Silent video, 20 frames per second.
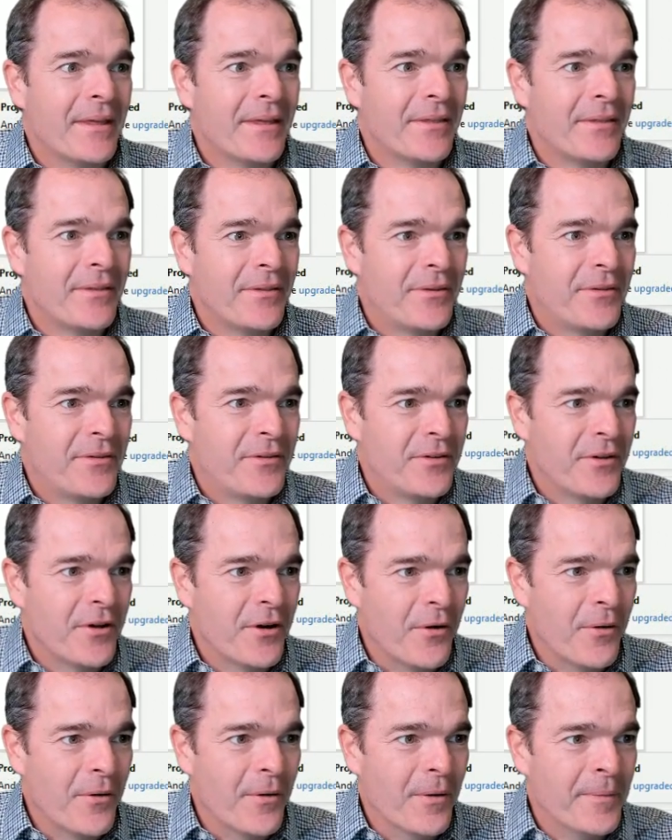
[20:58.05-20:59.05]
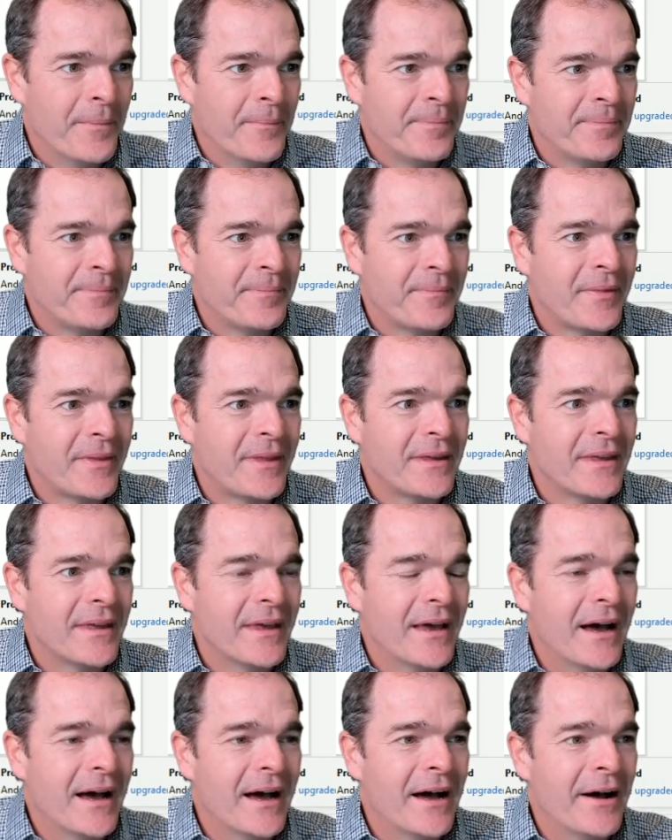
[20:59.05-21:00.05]
So
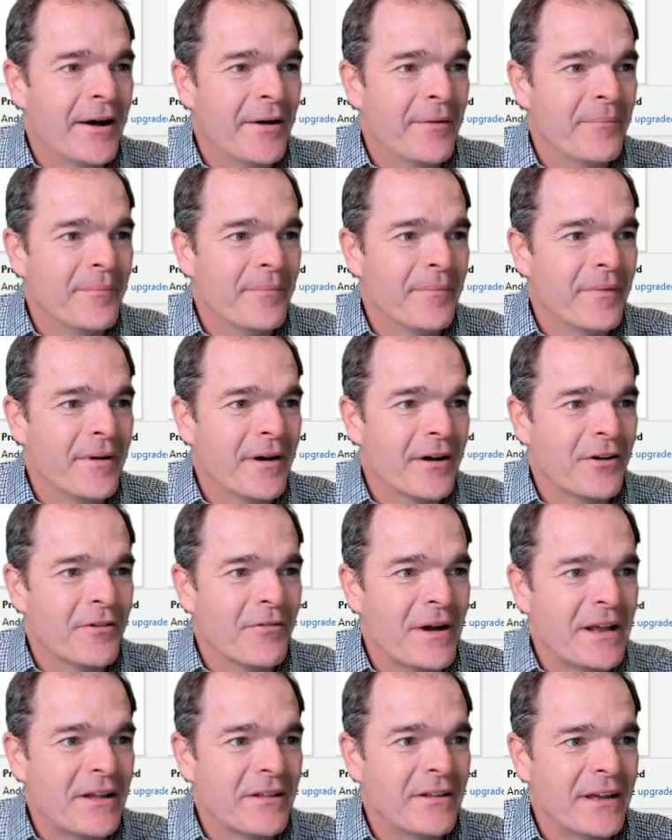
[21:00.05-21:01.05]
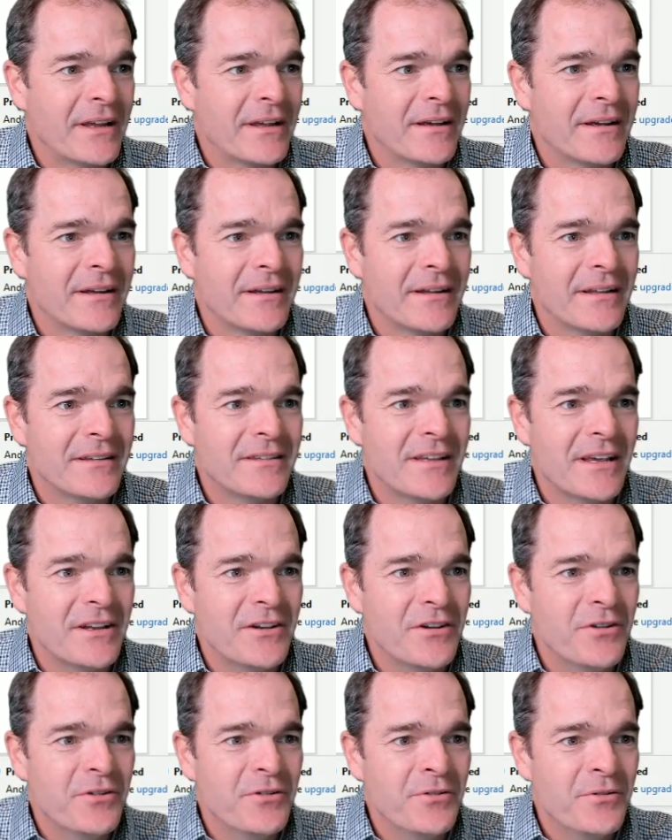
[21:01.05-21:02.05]
I'm going to right click and say
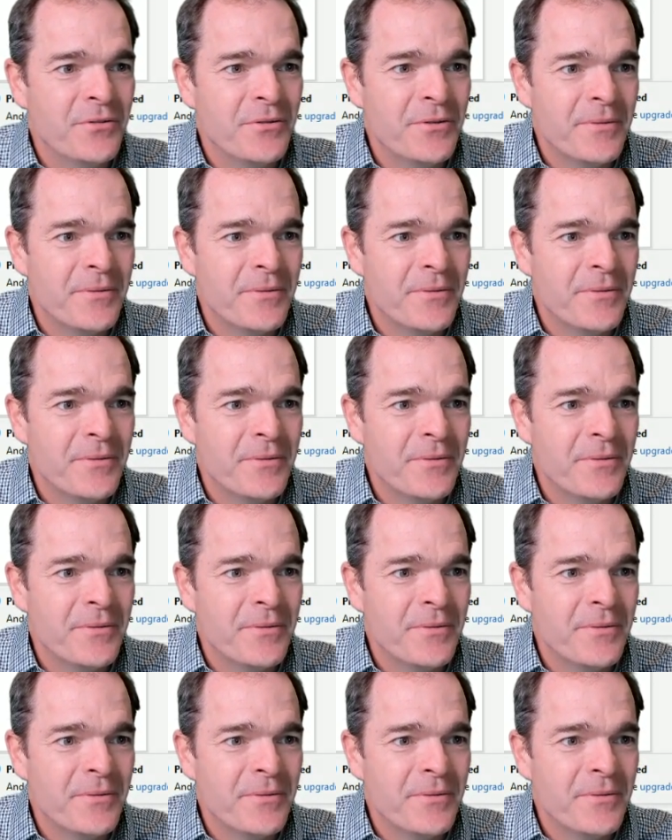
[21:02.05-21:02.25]
new